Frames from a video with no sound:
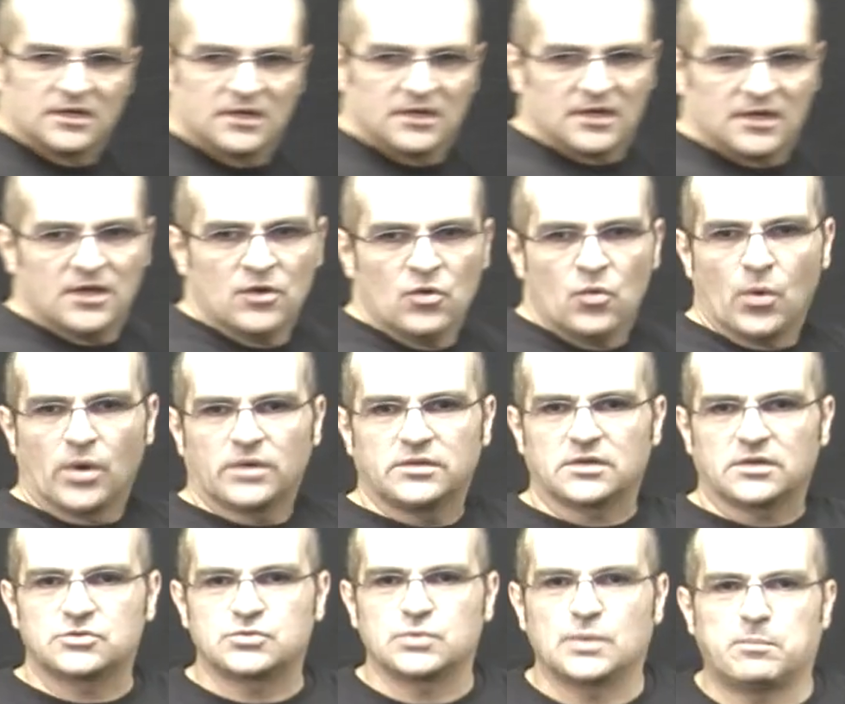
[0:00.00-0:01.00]
in order
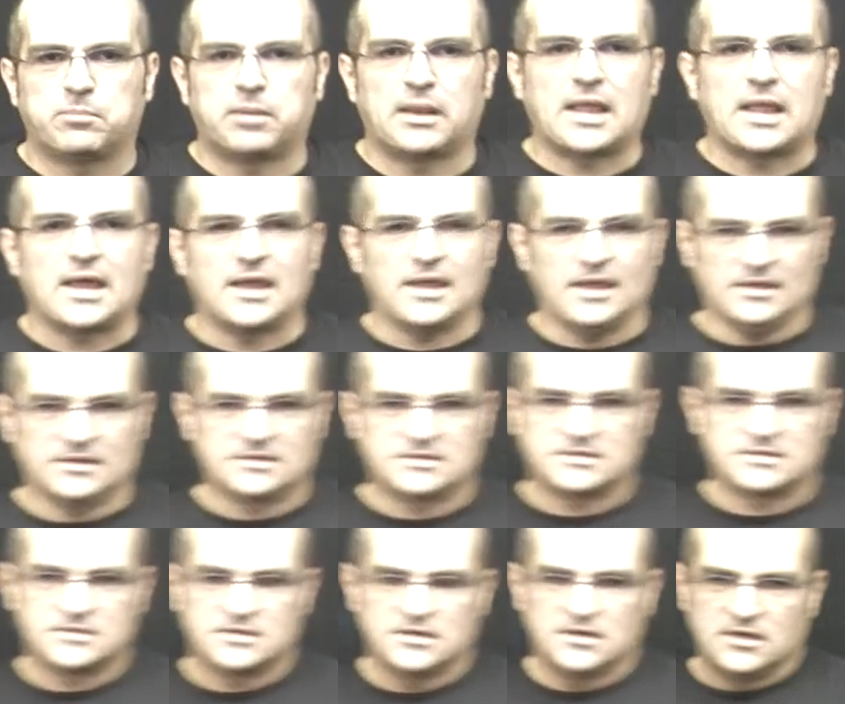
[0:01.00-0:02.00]
to apply
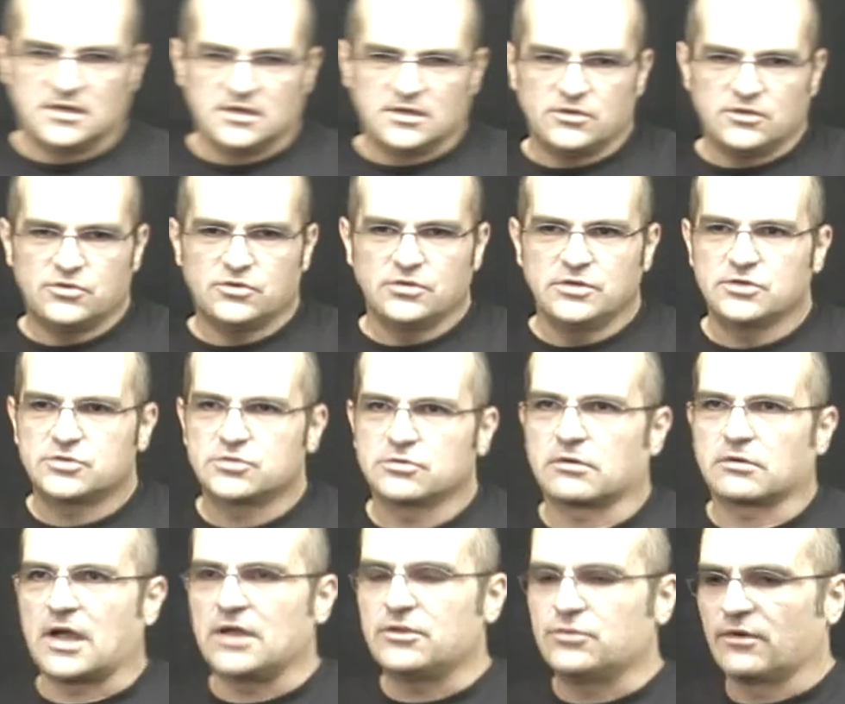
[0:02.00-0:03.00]
it, you need to
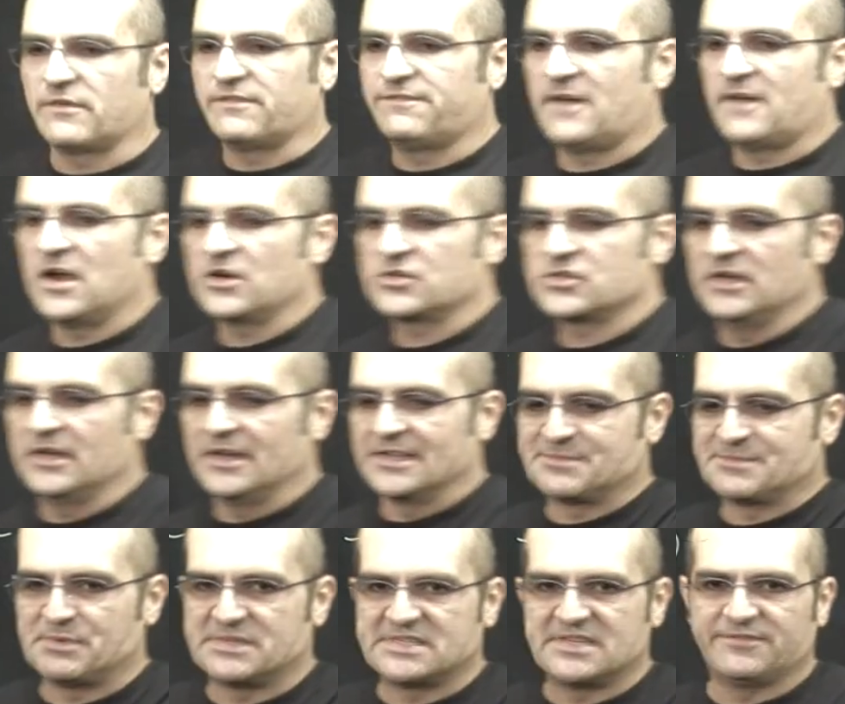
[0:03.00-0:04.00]
write your function in a
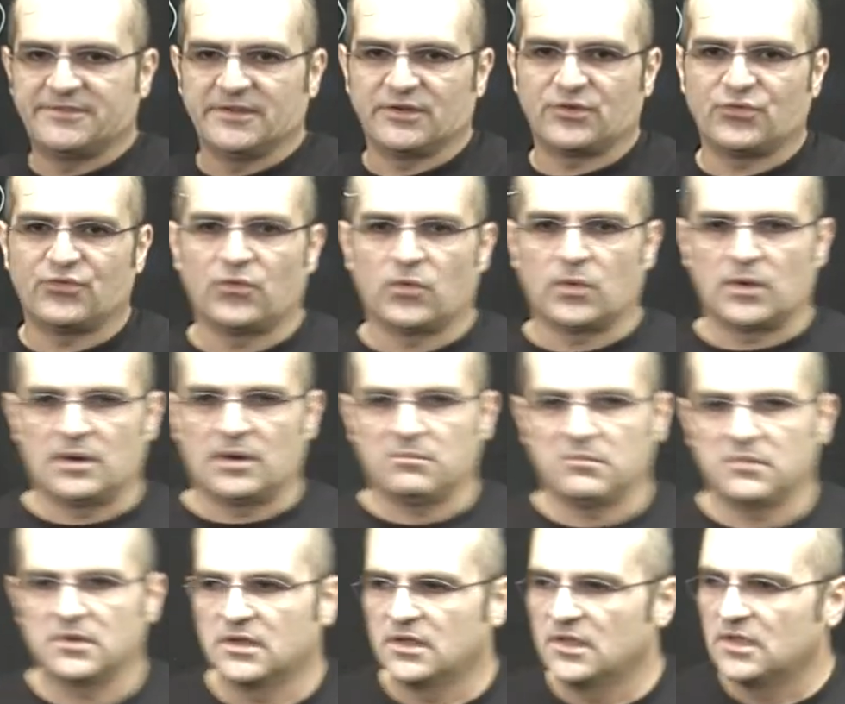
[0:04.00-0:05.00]
specific form.
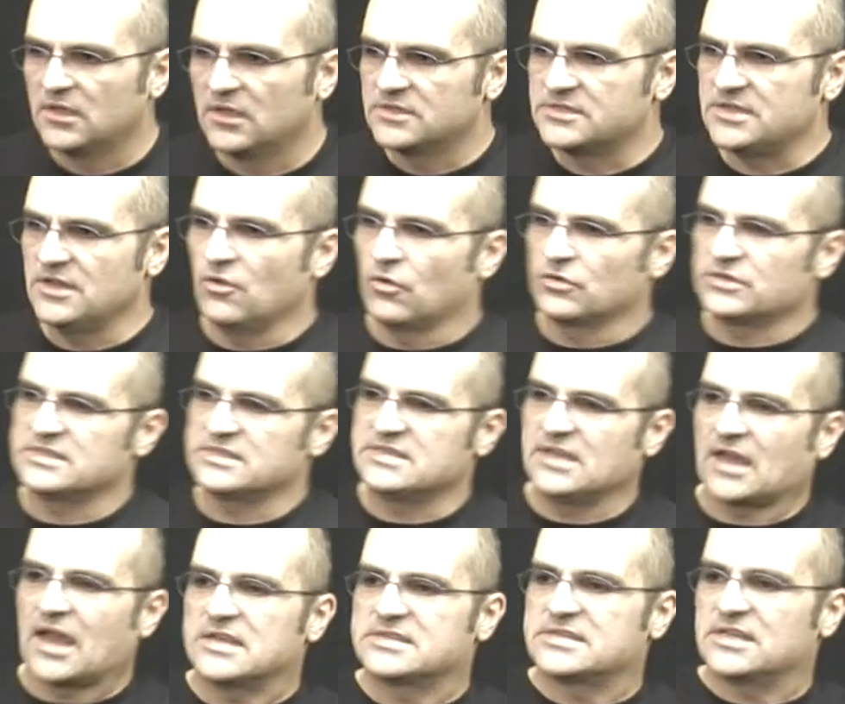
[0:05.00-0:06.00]
See, notice here
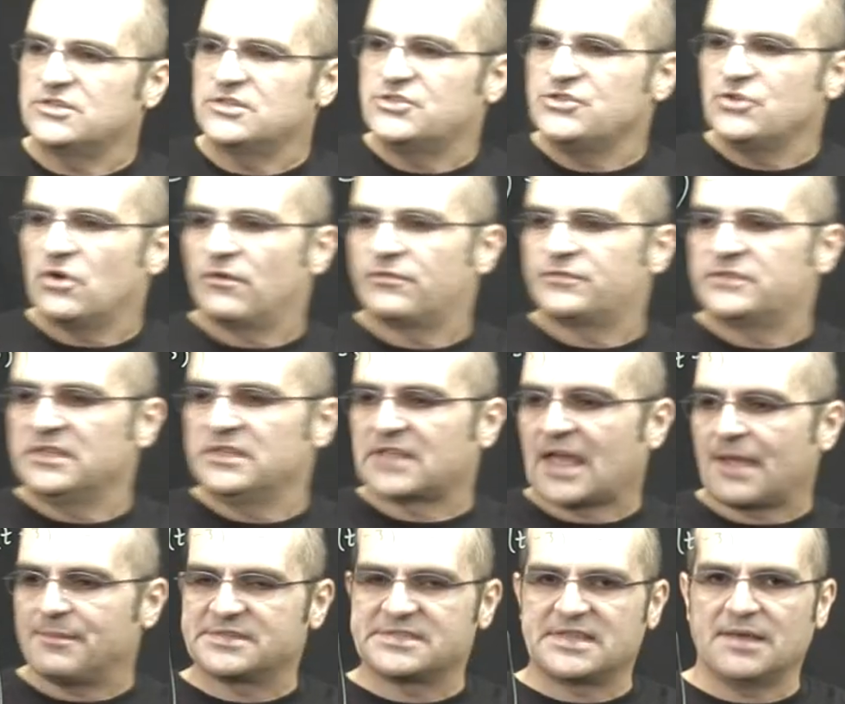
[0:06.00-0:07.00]
I said g of t
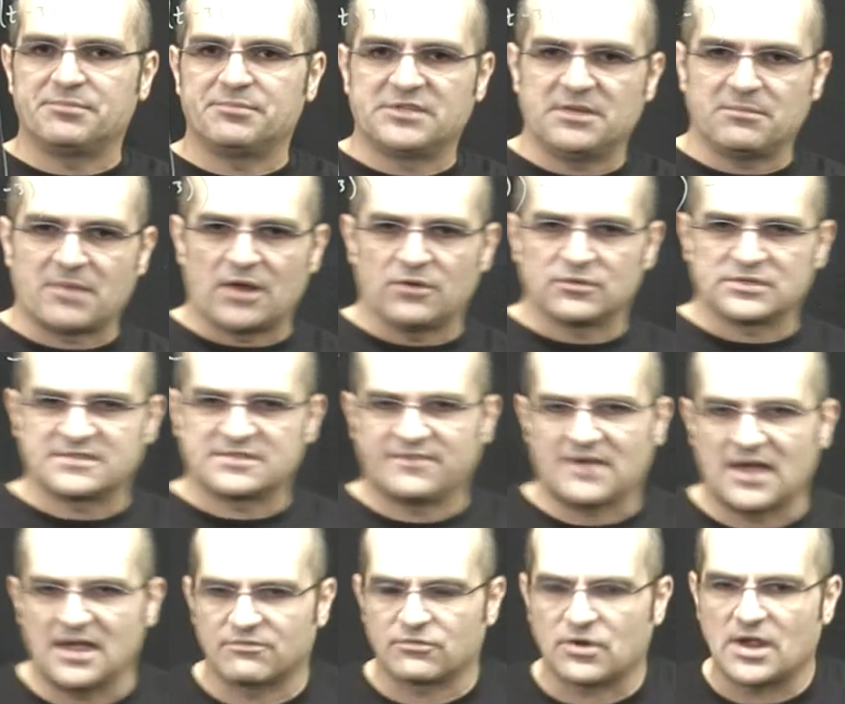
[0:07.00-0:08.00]
times step t minus
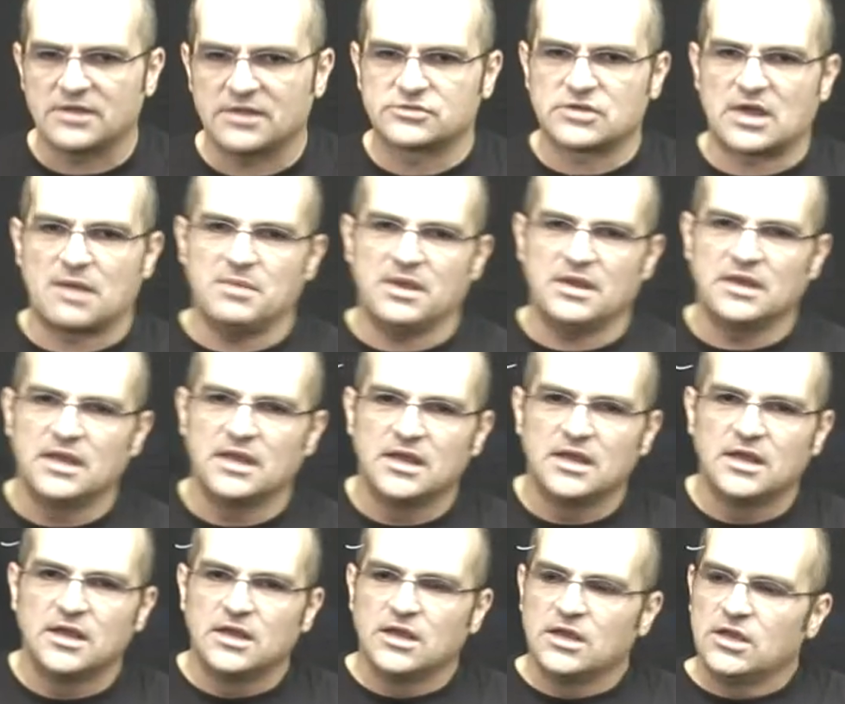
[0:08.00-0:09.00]
5, right? So I mean,
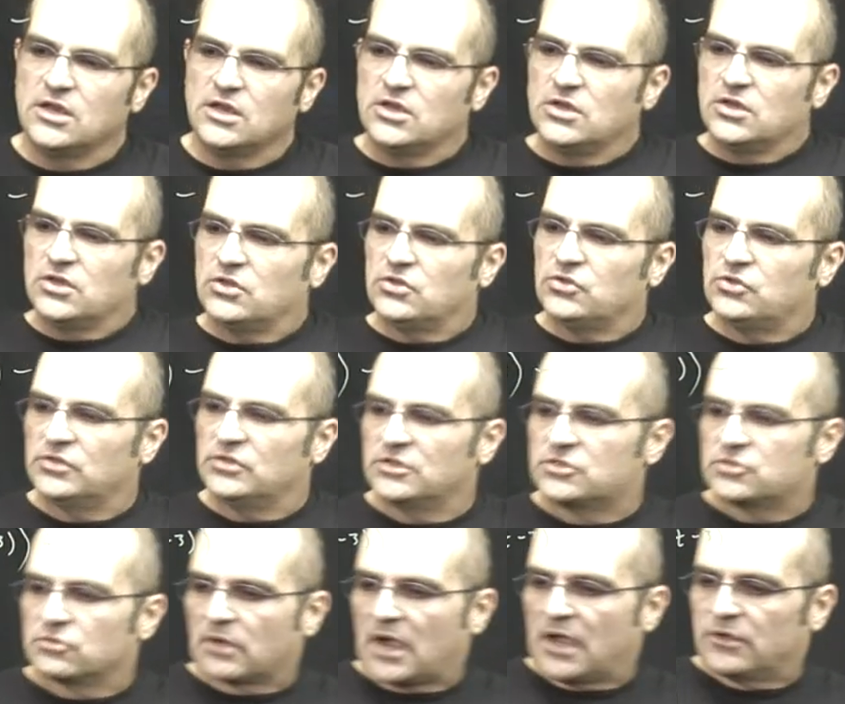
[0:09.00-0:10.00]
you need
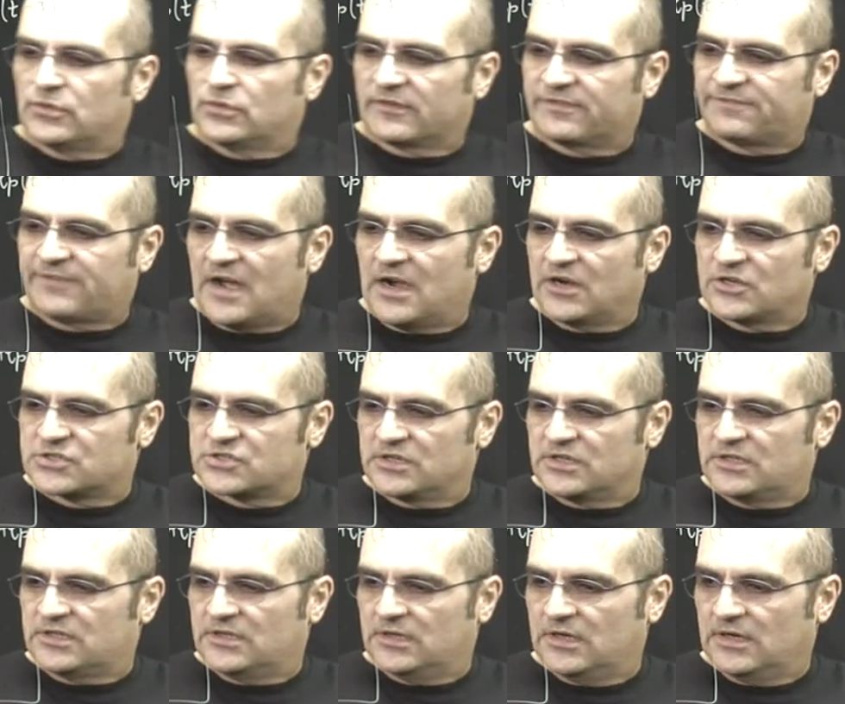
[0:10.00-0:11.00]
to write your function
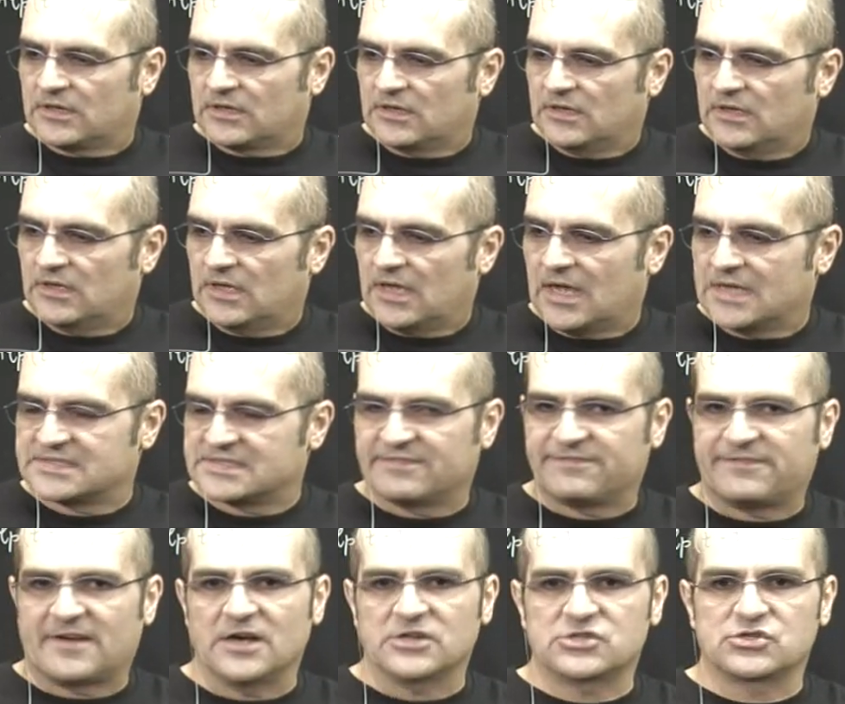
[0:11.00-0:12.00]
here as a
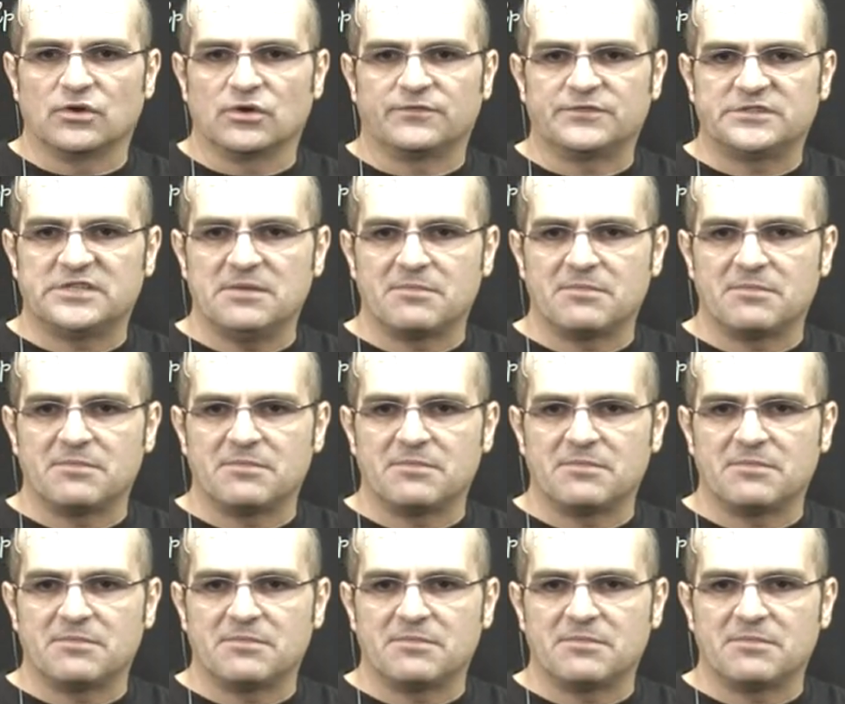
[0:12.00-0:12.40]
function of t